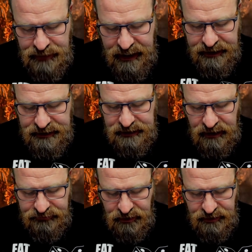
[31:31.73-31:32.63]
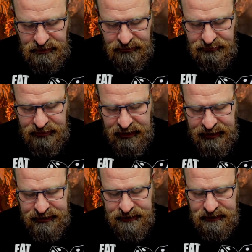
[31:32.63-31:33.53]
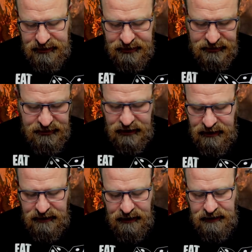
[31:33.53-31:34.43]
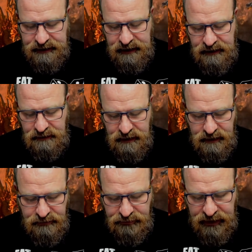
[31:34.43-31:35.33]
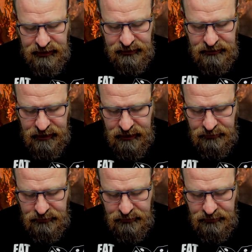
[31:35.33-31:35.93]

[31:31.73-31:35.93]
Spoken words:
At the start of your hero phase, this is the nice thing. You've got your friendly